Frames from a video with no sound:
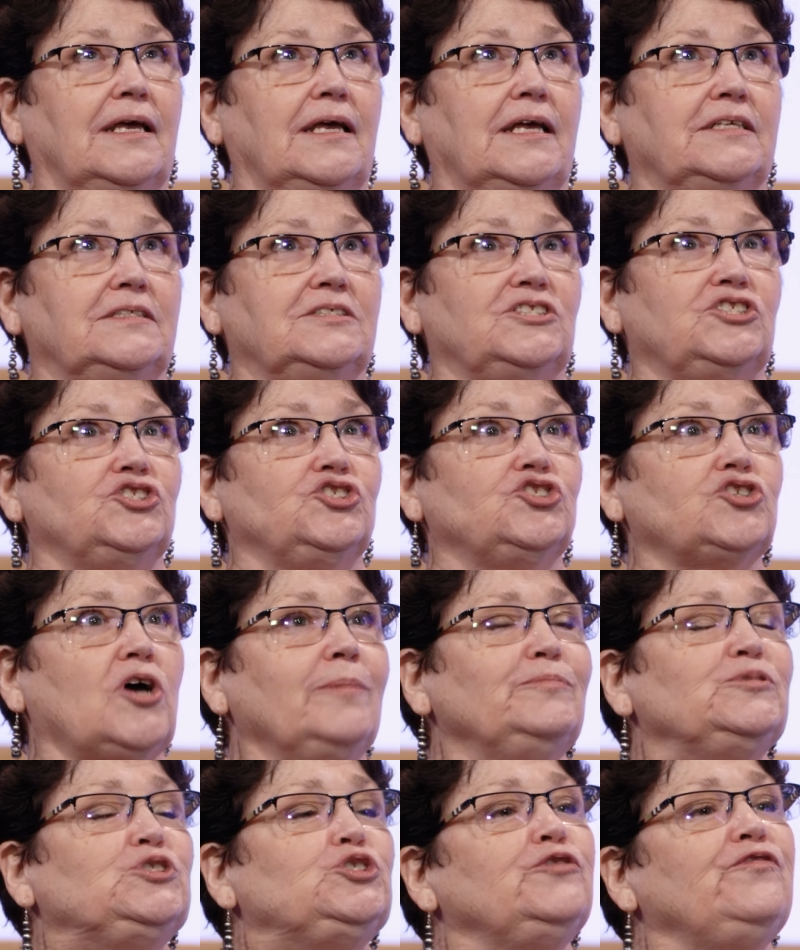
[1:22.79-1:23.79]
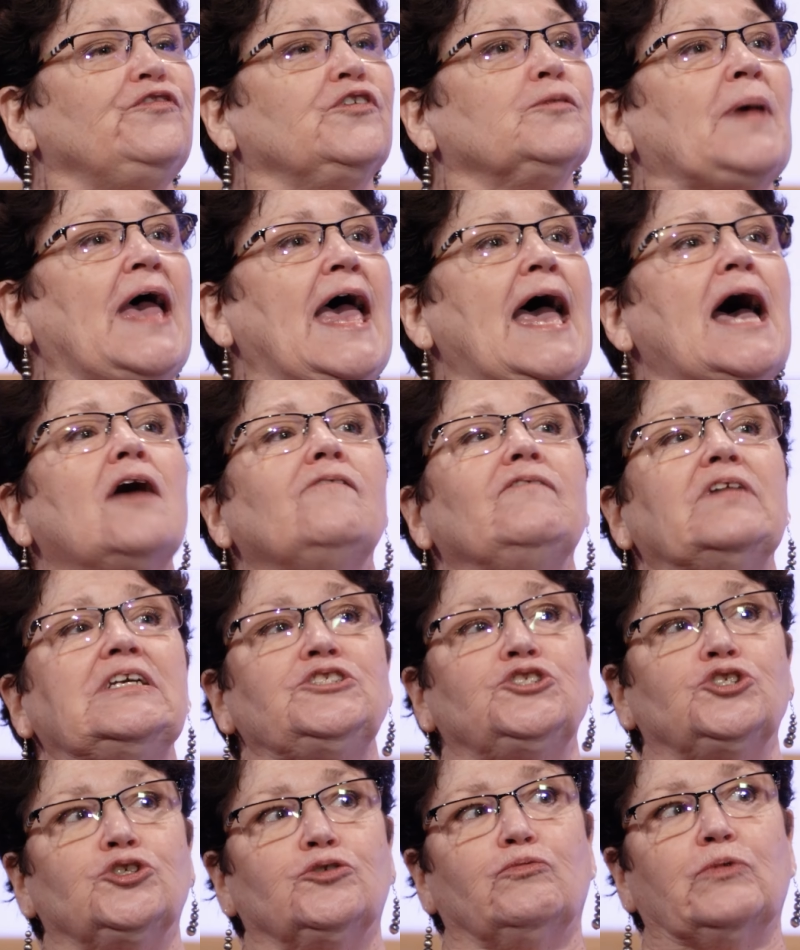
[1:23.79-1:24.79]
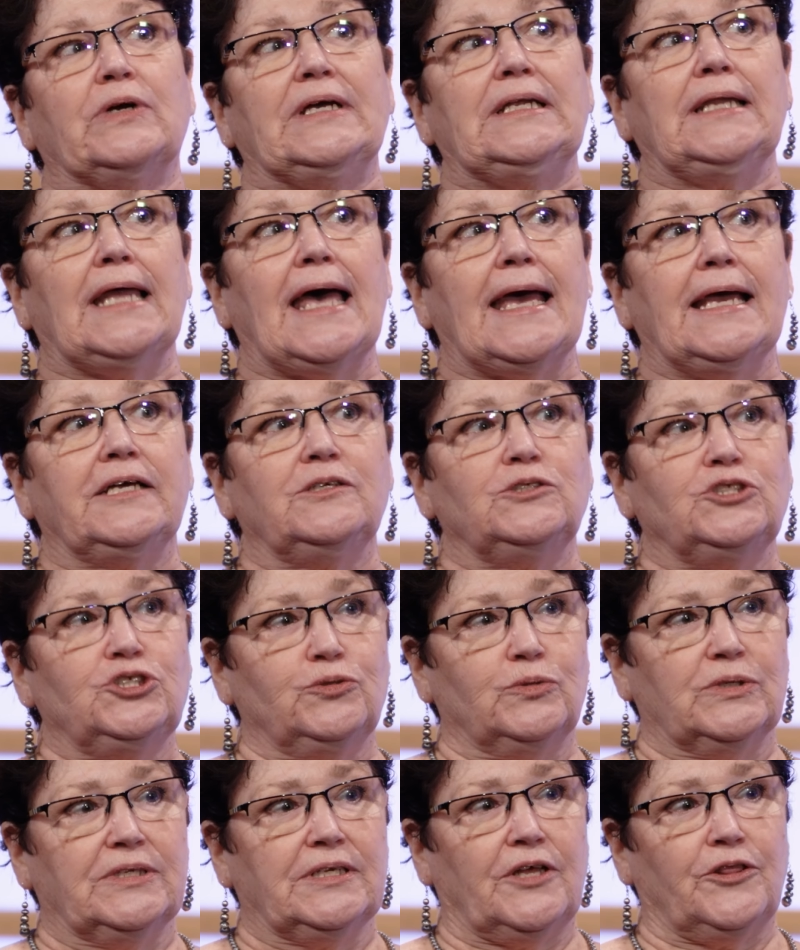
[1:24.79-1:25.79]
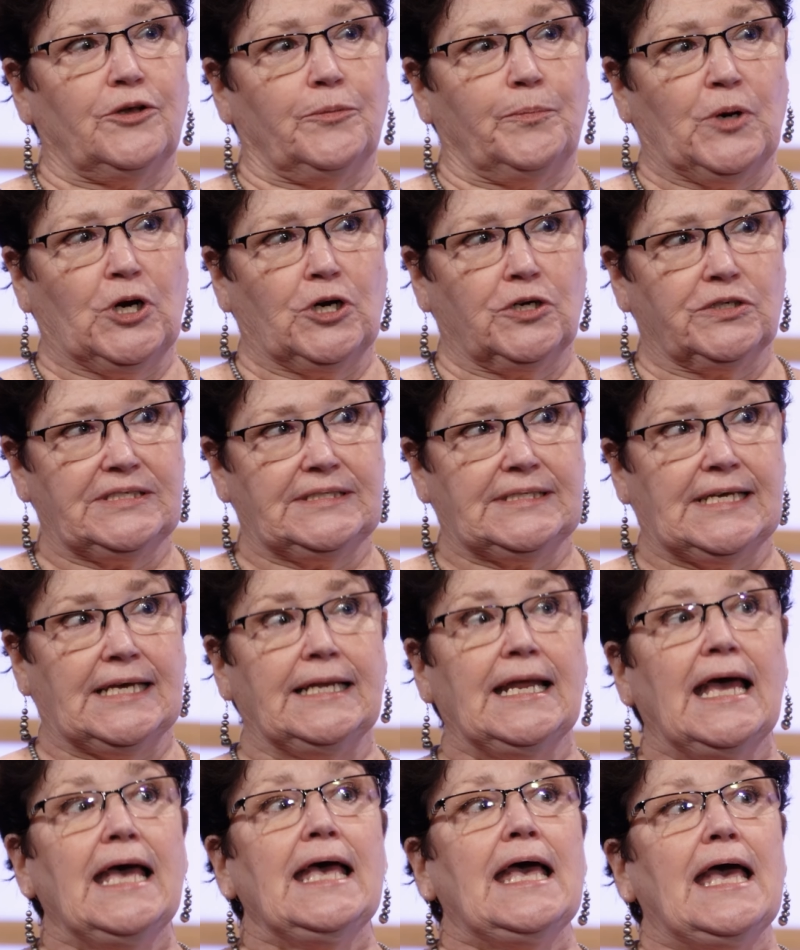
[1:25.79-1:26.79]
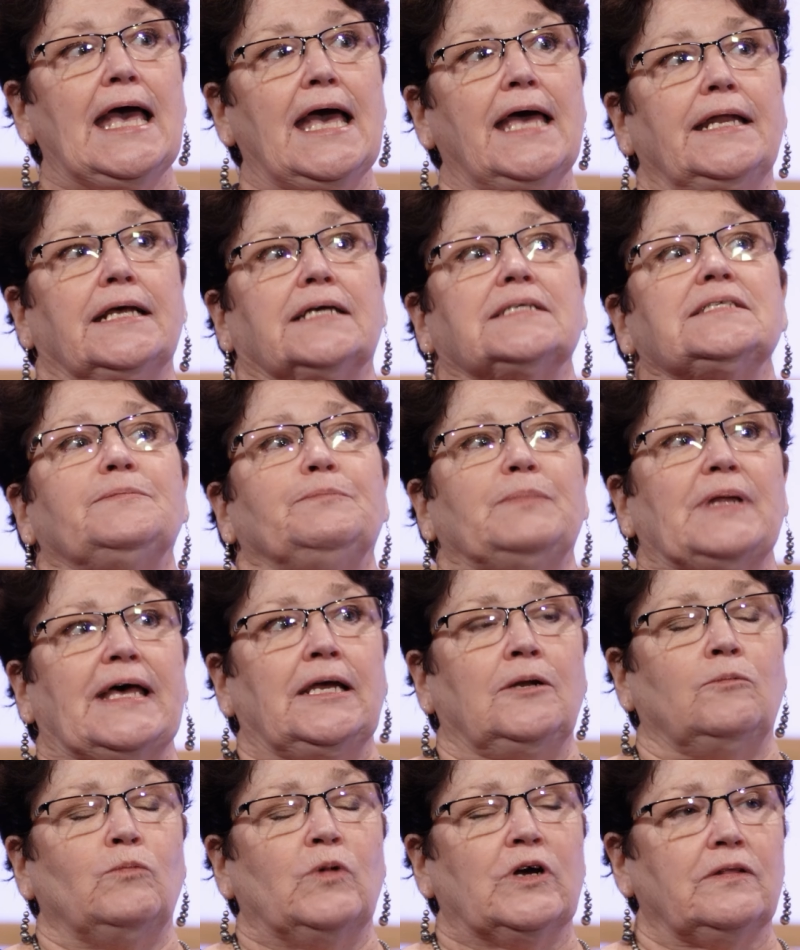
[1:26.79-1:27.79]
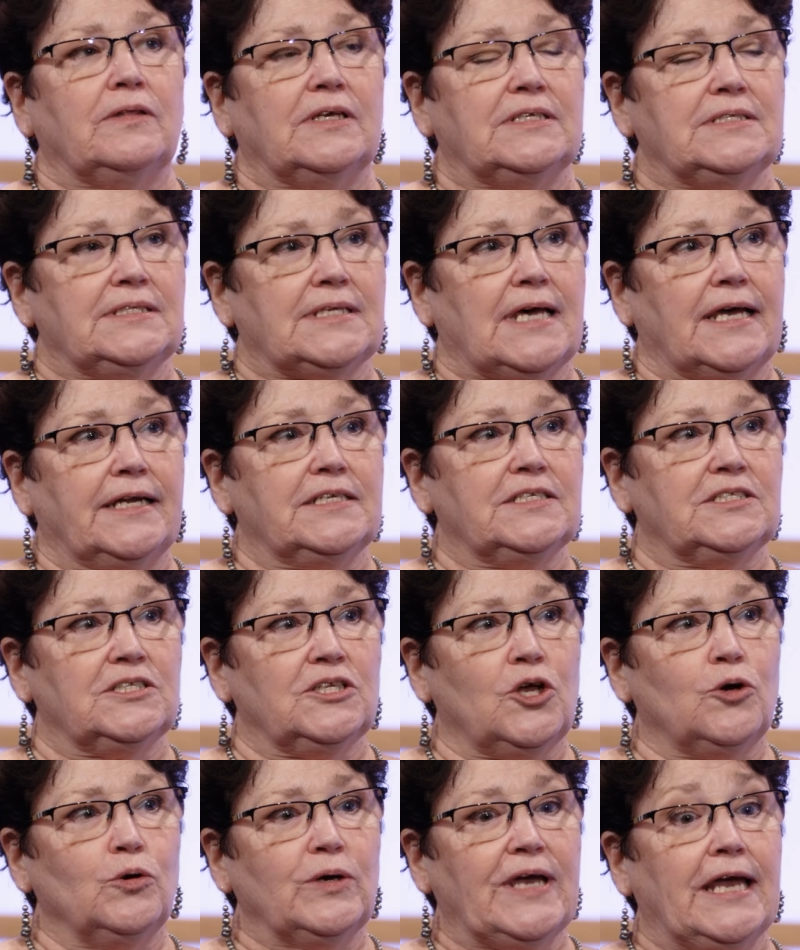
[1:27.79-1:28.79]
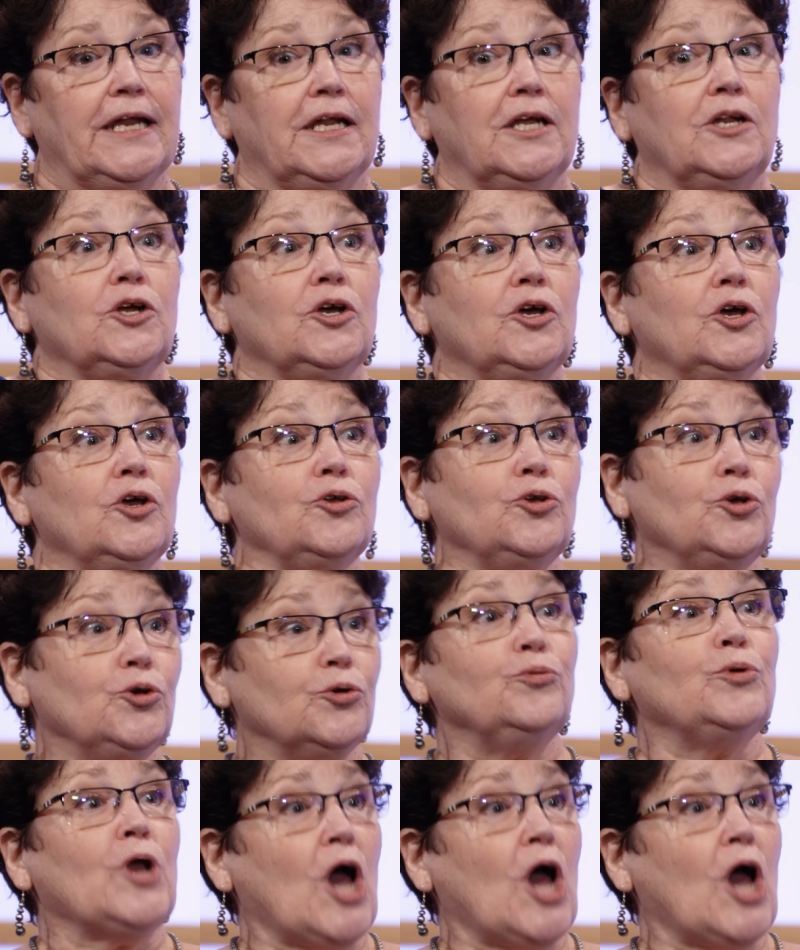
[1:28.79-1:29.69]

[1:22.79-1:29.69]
it stops you from having to relay it to another person and explain where the site is located. You